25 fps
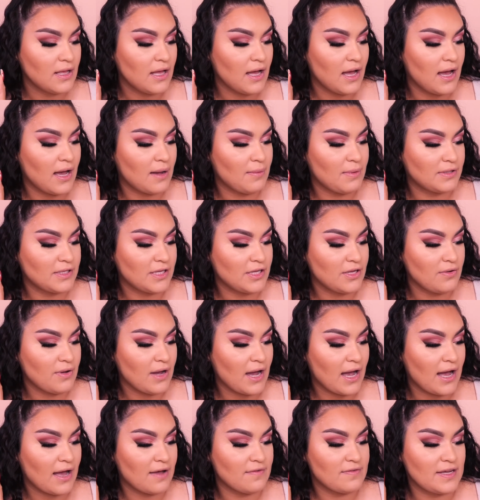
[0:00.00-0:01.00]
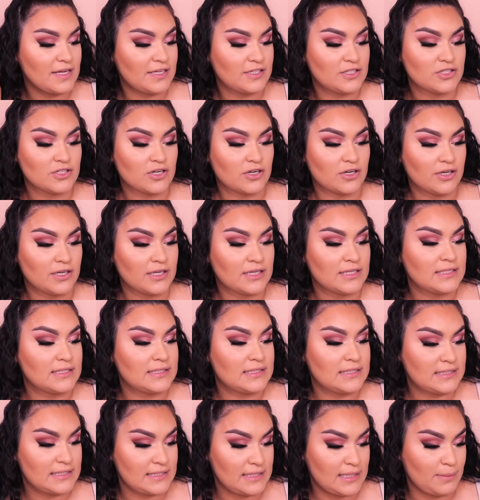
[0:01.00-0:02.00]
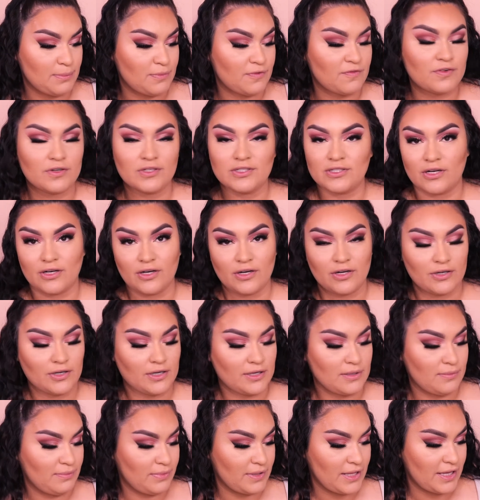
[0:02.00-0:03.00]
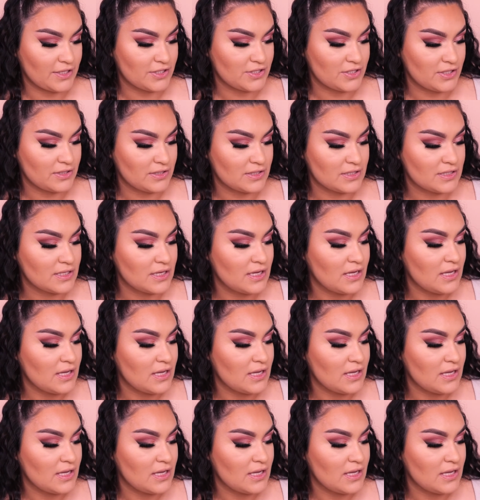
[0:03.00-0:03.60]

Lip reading: And then you have a dark deep for darker complexions.